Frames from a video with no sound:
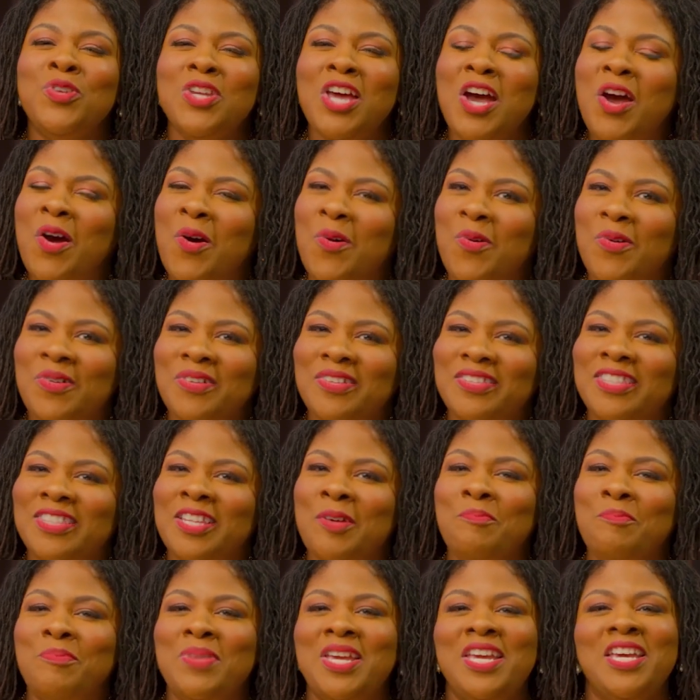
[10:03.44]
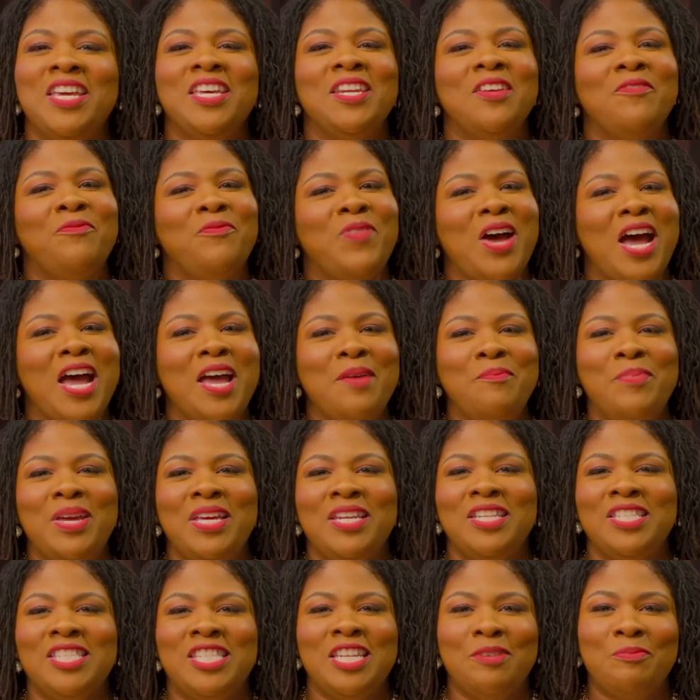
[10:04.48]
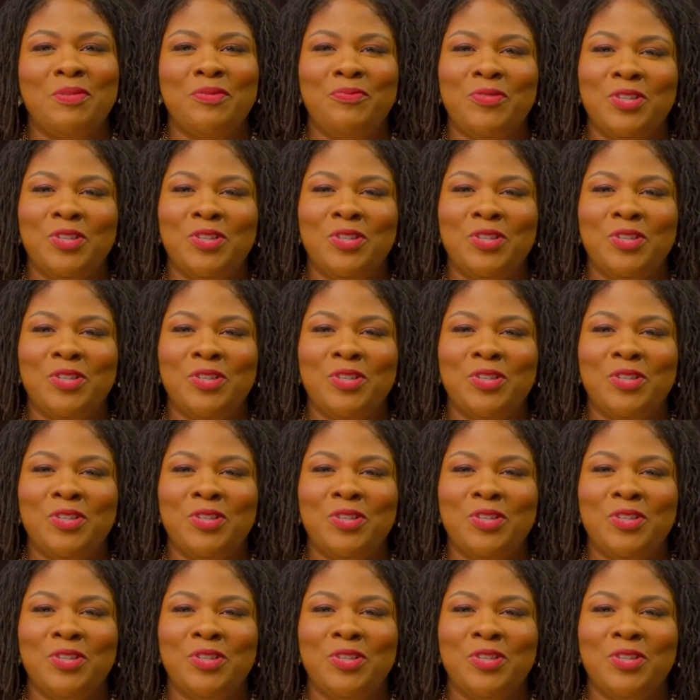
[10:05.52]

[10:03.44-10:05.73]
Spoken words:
know, the men of Phi Beta Sigma